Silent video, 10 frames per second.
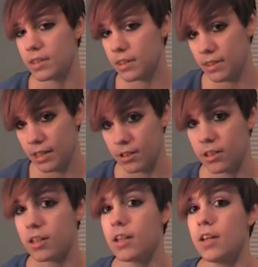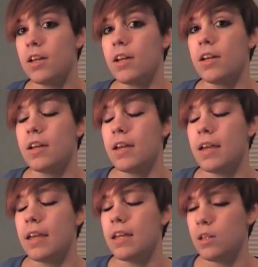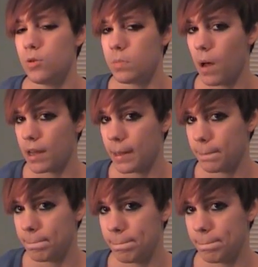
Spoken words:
the theater, into his pocket.